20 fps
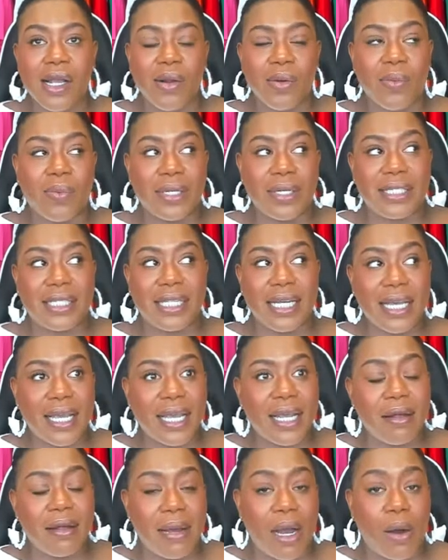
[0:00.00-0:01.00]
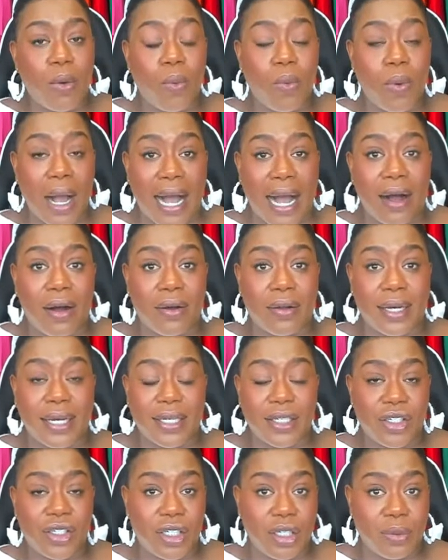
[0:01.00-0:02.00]
was thinking about, wow,
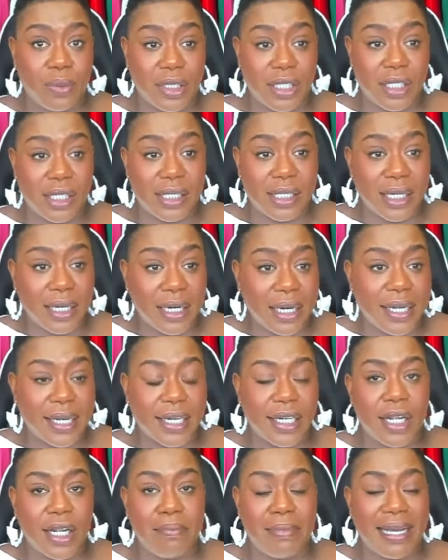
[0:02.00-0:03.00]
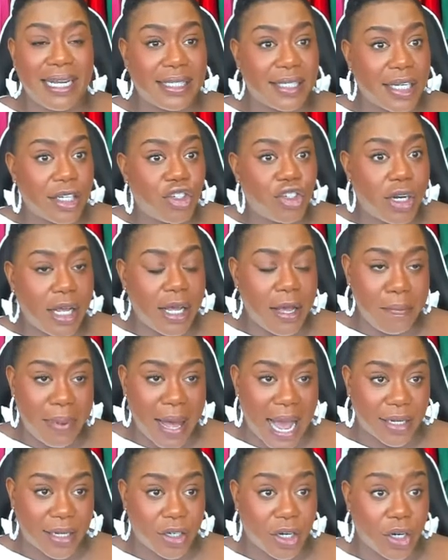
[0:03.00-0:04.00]
like she was stunning and it made such an
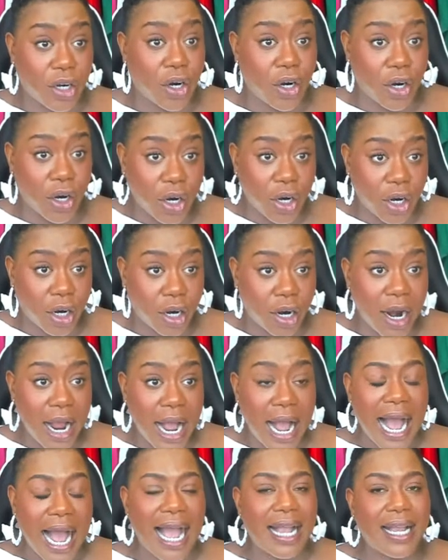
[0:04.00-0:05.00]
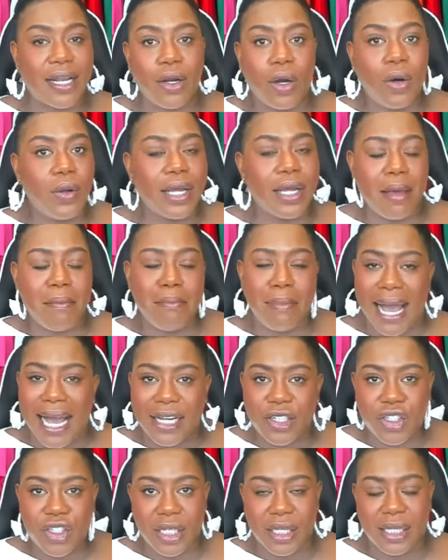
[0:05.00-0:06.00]
impact on her. I can only
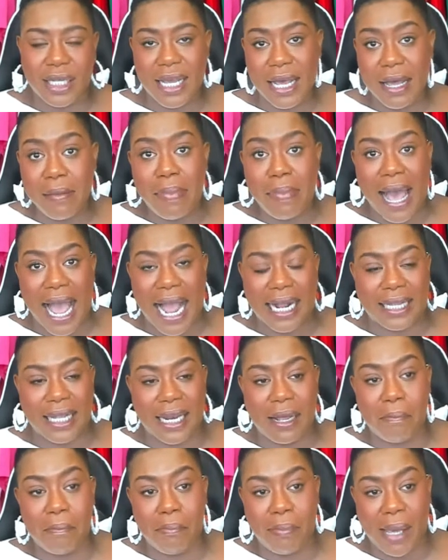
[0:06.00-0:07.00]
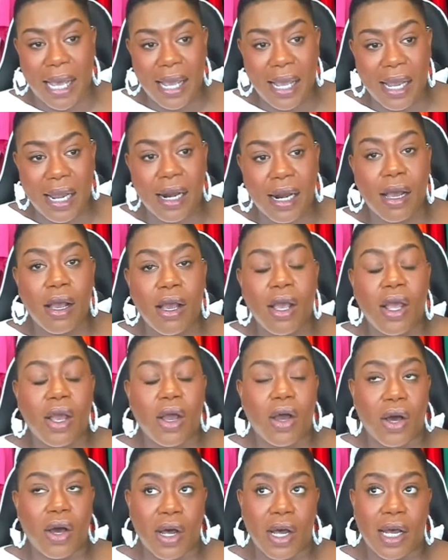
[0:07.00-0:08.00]
imagine the impact that it made
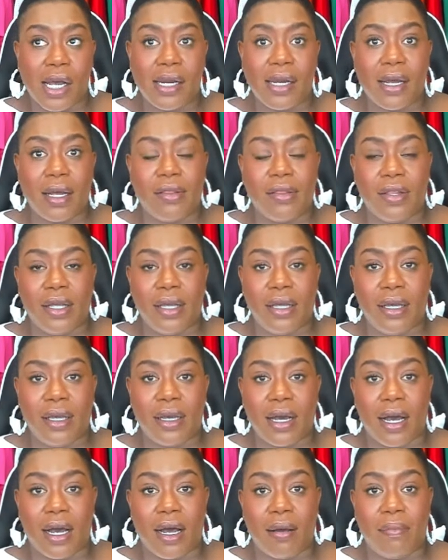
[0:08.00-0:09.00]
on the